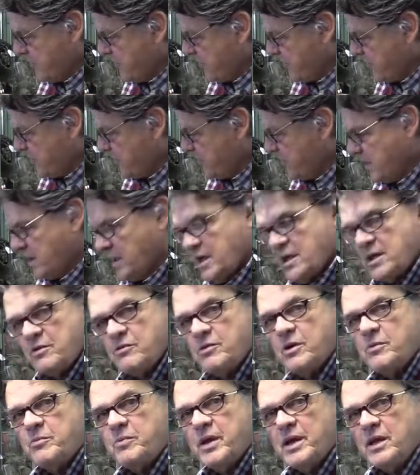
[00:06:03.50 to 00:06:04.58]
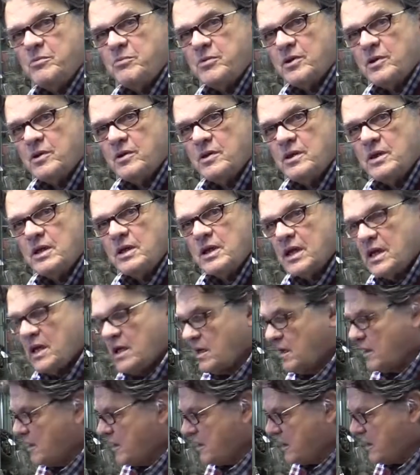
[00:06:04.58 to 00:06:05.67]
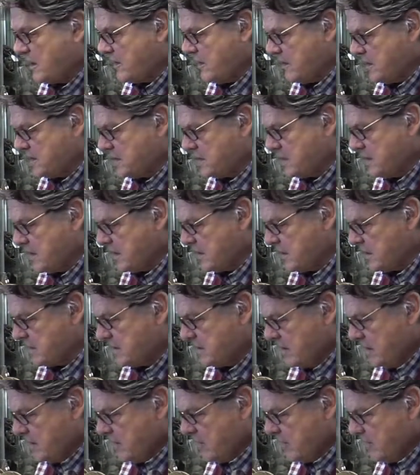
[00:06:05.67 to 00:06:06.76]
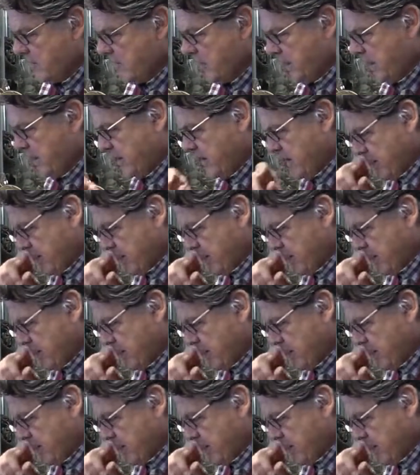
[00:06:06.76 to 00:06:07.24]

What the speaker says: to the Inuit people, and a lot of these things were either